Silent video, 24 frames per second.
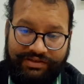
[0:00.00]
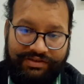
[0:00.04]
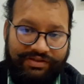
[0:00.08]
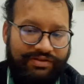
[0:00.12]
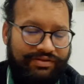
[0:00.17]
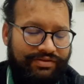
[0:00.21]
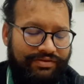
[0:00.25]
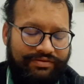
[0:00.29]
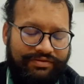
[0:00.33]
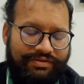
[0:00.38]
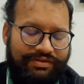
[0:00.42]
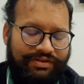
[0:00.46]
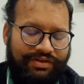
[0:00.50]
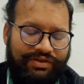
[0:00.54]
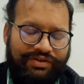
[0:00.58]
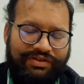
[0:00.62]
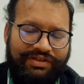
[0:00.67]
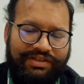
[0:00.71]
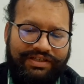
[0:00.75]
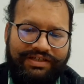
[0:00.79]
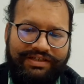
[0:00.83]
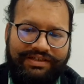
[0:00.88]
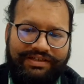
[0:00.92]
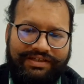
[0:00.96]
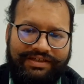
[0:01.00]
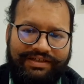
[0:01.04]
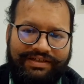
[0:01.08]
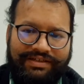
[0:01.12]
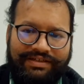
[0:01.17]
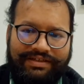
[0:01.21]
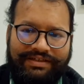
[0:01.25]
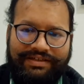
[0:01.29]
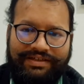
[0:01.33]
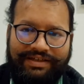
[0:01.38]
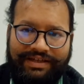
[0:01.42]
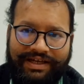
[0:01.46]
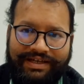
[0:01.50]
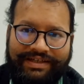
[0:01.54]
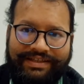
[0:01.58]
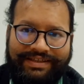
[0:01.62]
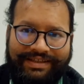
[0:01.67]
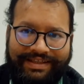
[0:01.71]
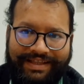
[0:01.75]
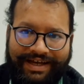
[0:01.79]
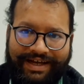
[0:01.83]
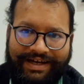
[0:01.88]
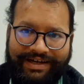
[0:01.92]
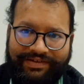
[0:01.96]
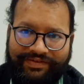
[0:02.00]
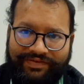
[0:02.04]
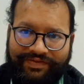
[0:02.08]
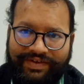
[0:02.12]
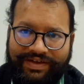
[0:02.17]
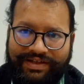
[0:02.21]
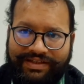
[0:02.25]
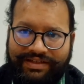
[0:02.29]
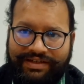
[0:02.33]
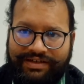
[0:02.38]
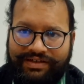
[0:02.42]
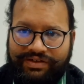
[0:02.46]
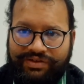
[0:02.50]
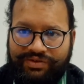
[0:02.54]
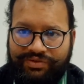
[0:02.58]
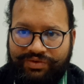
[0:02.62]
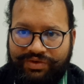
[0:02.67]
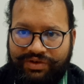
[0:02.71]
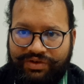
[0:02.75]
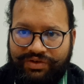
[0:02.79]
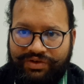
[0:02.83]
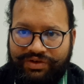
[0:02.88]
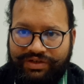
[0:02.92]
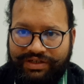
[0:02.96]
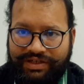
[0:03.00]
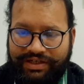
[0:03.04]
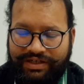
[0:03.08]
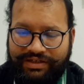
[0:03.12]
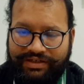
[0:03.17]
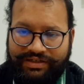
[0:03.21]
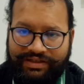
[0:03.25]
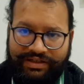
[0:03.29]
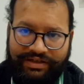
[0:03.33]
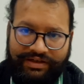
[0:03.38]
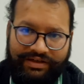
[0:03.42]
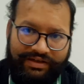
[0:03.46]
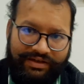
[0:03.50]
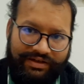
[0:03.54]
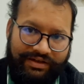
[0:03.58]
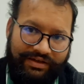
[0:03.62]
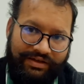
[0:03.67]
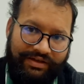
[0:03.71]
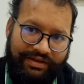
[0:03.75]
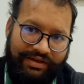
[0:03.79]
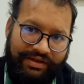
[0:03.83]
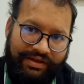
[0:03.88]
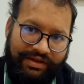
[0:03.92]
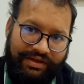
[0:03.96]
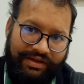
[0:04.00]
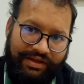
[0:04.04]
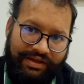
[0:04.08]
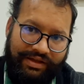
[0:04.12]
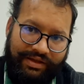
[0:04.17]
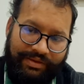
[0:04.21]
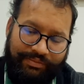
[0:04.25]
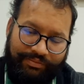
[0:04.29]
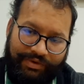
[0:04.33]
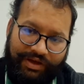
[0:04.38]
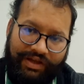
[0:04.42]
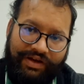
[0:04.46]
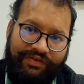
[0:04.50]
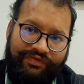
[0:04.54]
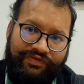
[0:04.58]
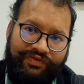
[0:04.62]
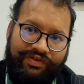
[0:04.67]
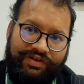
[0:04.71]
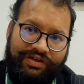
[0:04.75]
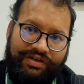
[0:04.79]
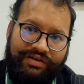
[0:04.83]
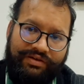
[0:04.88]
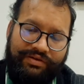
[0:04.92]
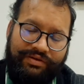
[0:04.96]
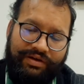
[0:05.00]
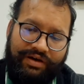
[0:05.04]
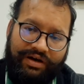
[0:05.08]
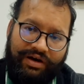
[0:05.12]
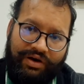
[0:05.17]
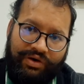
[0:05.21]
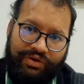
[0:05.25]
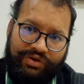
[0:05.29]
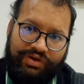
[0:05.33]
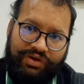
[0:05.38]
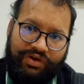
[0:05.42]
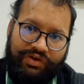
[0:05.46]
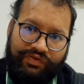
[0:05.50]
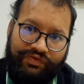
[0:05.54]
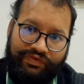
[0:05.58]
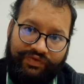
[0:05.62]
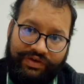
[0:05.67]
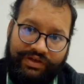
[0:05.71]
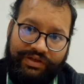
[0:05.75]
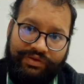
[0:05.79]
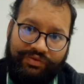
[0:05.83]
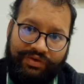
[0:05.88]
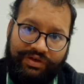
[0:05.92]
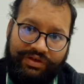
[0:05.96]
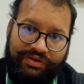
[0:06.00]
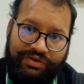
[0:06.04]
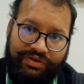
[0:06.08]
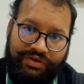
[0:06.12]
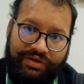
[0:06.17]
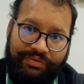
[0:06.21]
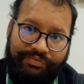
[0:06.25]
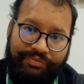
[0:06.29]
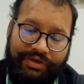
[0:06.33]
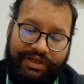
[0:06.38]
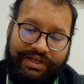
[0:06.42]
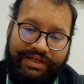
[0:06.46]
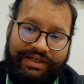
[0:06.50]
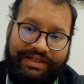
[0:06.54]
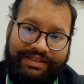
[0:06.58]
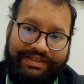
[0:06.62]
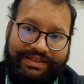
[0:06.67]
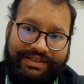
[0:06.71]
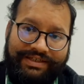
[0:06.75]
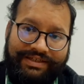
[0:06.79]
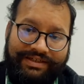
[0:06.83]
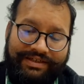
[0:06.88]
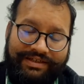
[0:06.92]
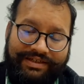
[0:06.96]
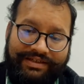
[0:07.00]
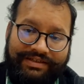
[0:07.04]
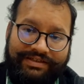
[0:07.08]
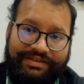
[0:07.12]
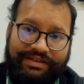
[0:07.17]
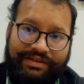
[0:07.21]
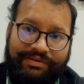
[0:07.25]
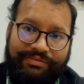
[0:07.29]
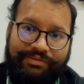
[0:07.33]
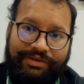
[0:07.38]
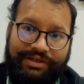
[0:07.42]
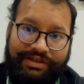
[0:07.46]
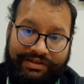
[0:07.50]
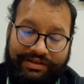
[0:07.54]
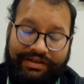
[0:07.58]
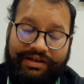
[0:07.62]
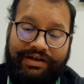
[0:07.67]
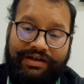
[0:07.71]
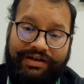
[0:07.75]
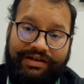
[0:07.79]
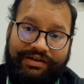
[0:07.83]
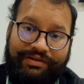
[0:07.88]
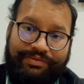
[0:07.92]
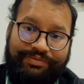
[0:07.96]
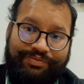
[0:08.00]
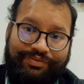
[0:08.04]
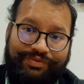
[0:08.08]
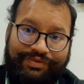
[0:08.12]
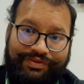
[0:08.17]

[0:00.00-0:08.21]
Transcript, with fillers: So don't think like that way that you will not get the benefit out of it what you are paying as a deduction. But yeah,